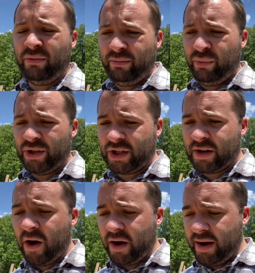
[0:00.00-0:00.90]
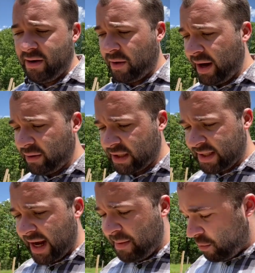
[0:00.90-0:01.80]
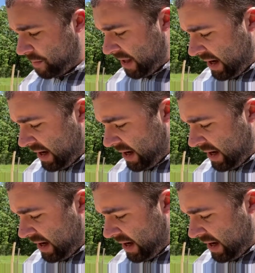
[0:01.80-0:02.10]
was sturdy, okay, was stable.